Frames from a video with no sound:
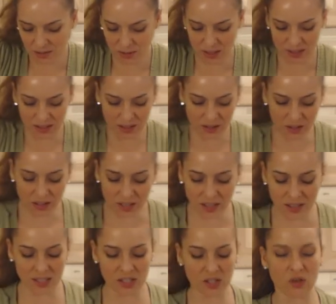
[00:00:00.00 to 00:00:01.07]
come on, look
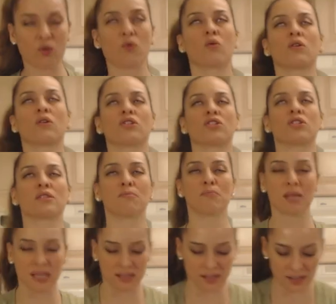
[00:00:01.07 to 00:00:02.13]
at this gorgeous
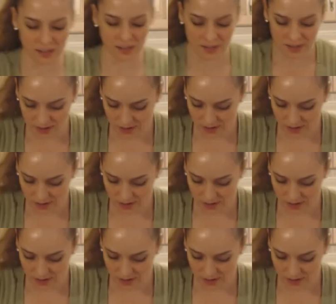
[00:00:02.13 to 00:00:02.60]
meat.